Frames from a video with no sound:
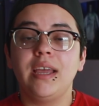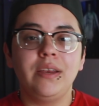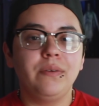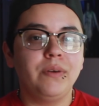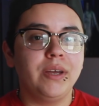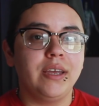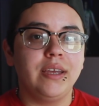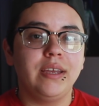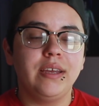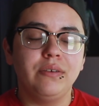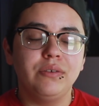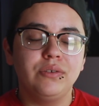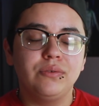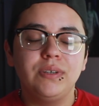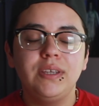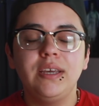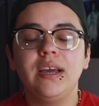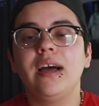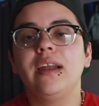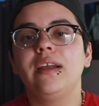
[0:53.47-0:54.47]
Anyway, it was
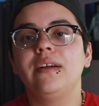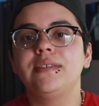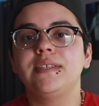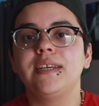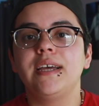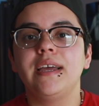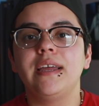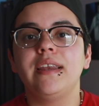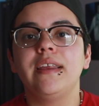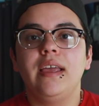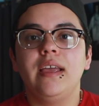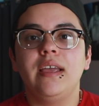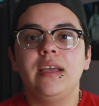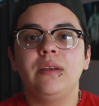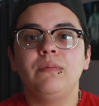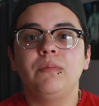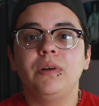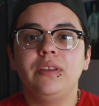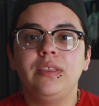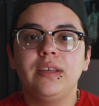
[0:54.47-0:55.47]
really hot outside,
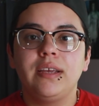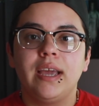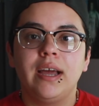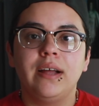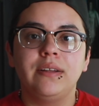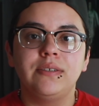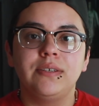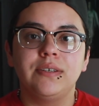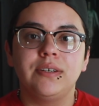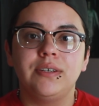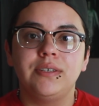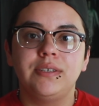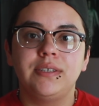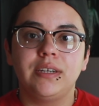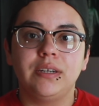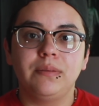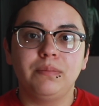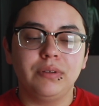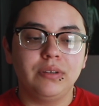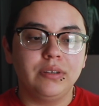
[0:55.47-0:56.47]
and one of the counselors
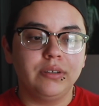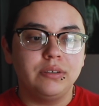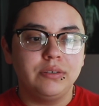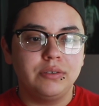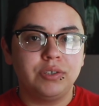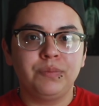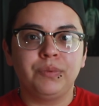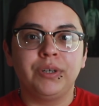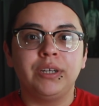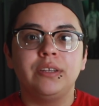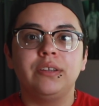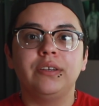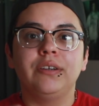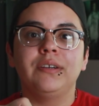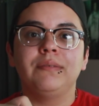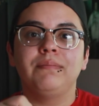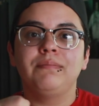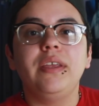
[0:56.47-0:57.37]
set up a little sprinkler.